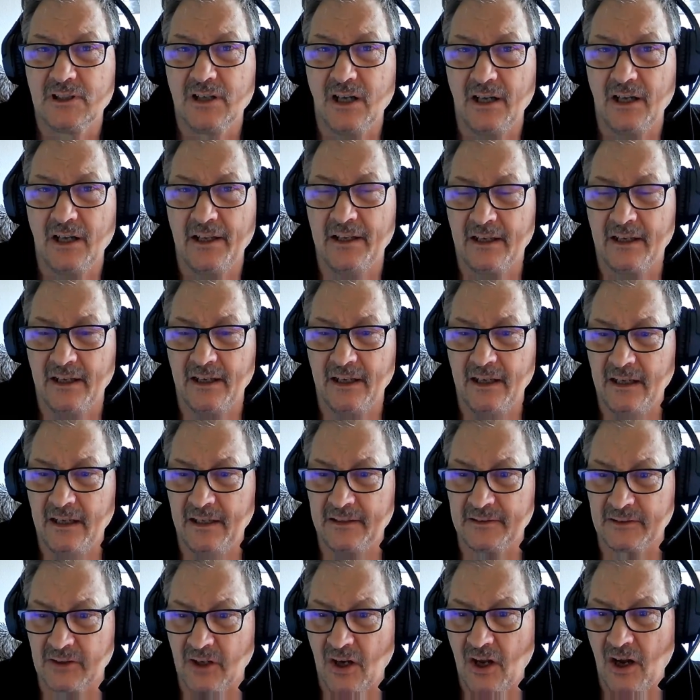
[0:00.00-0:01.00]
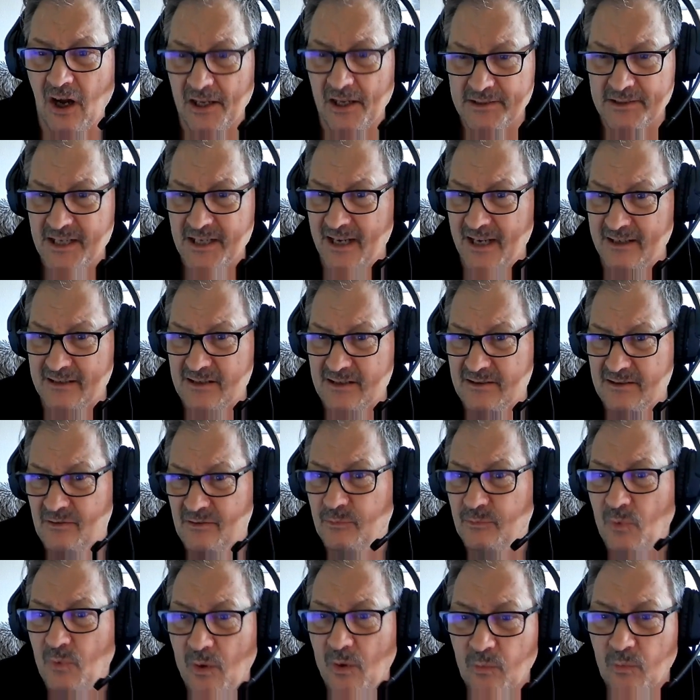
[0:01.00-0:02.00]
in context of
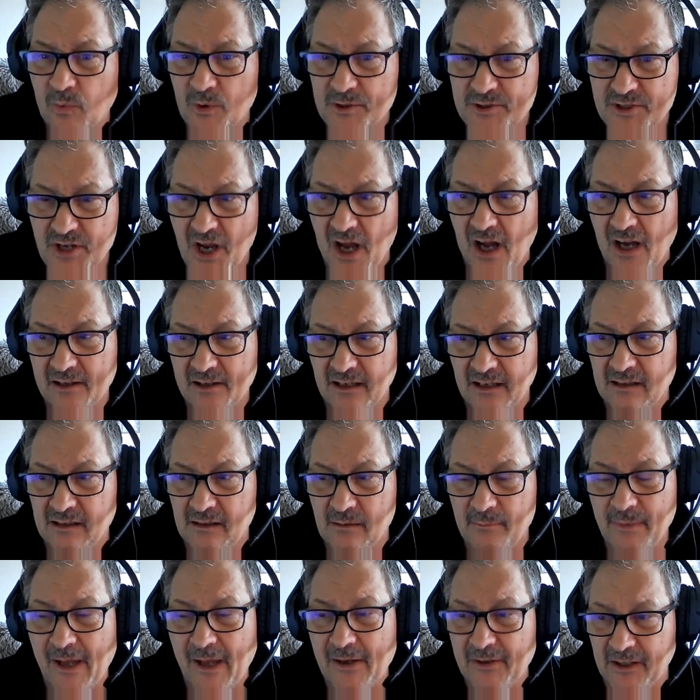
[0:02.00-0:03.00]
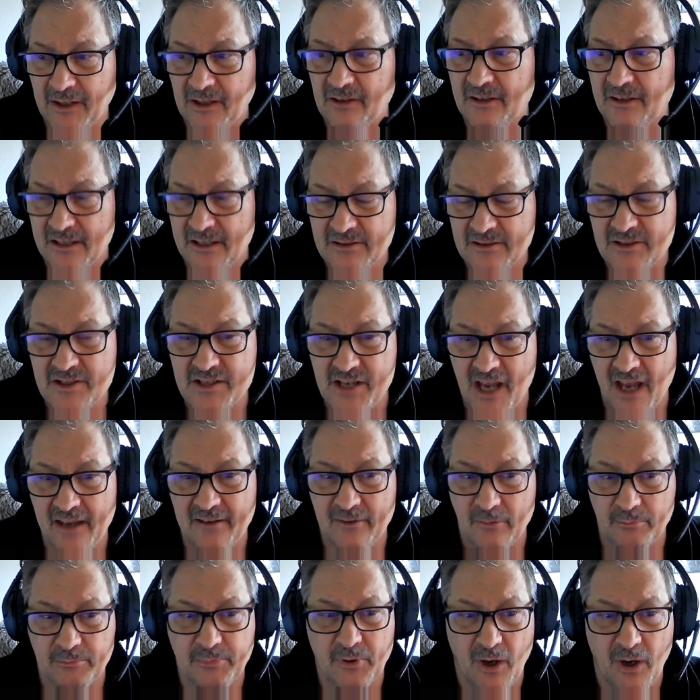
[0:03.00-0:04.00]
what we're talking about here inside
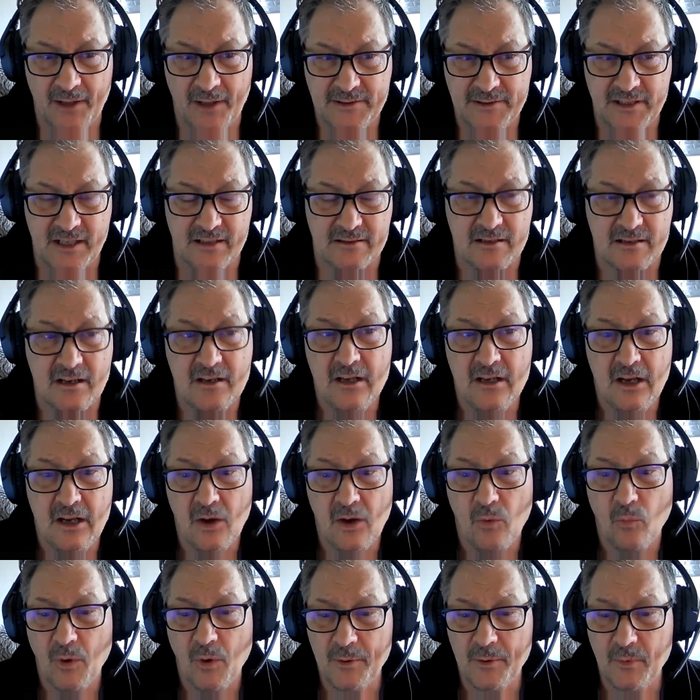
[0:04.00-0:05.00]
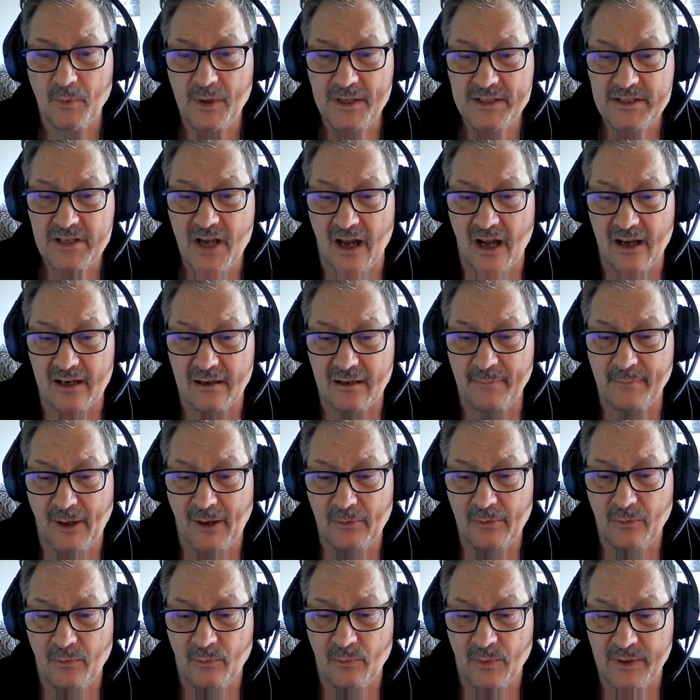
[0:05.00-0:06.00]
of projects? What do we talk
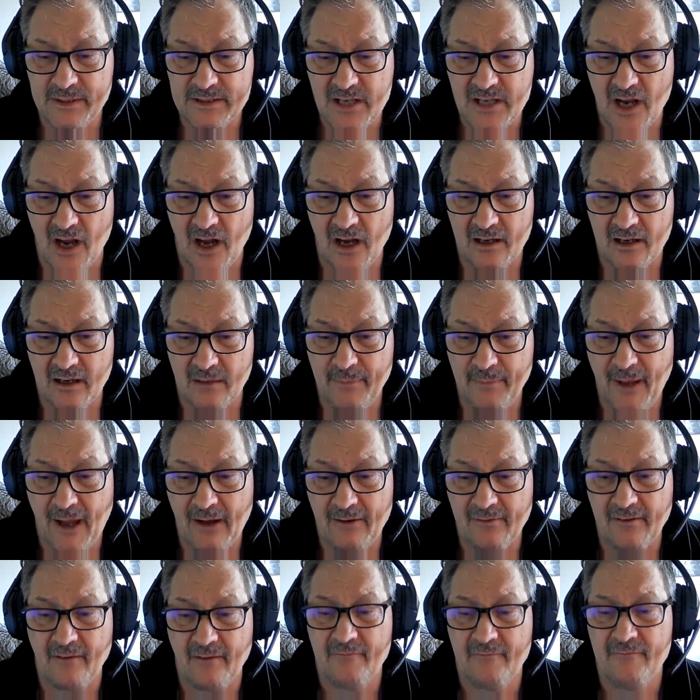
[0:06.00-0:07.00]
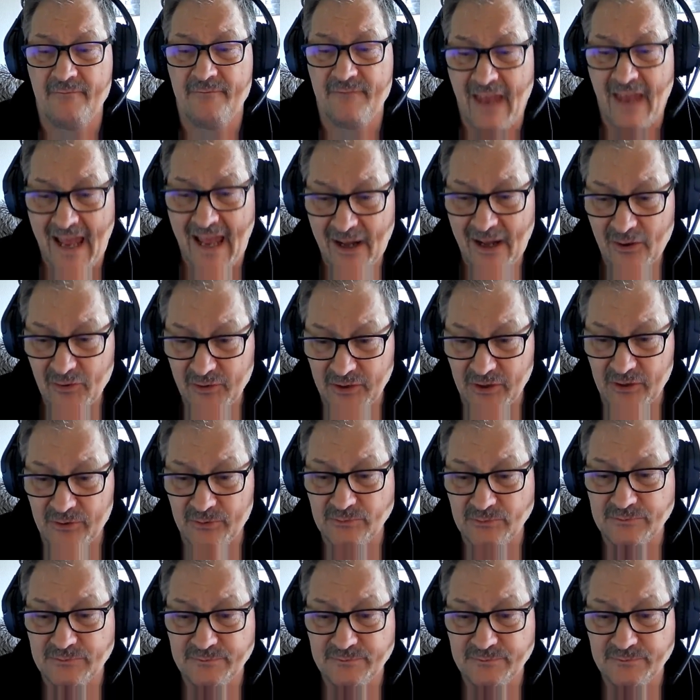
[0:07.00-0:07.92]
about when we talk about value?